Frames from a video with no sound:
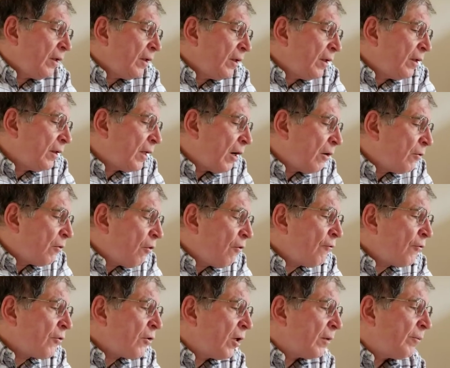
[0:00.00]
Now,
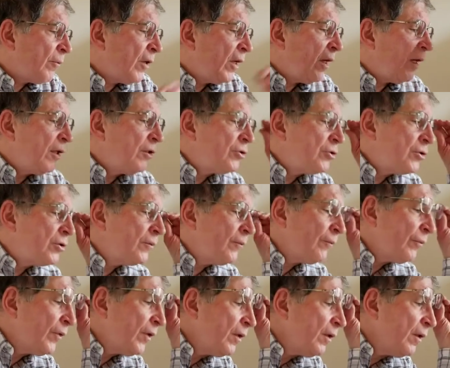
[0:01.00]
over on page
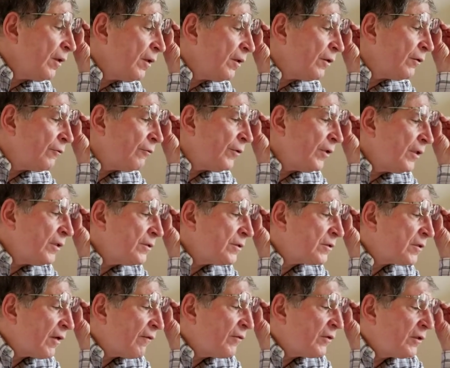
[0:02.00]

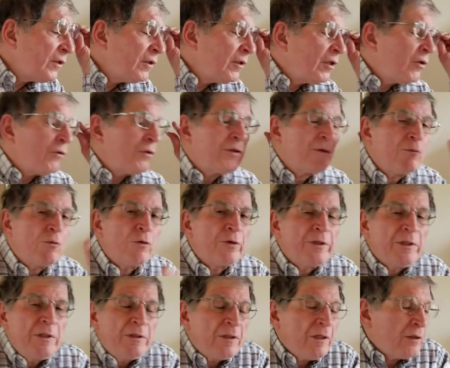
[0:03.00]
370, they go into more
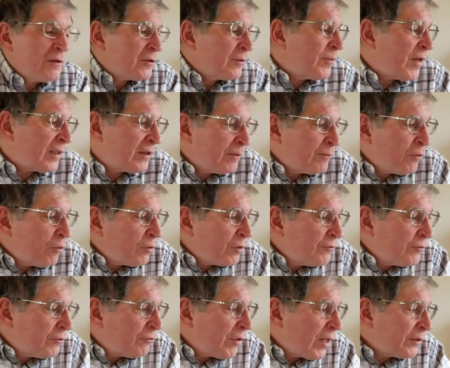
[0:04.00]
details about the board
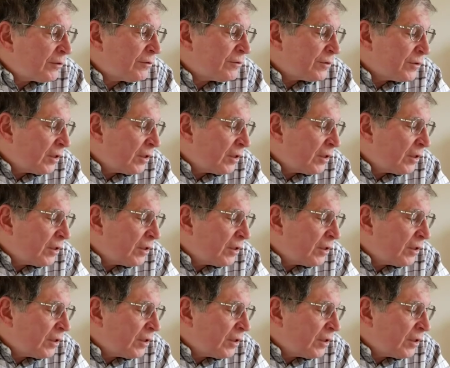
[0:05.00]
of directors.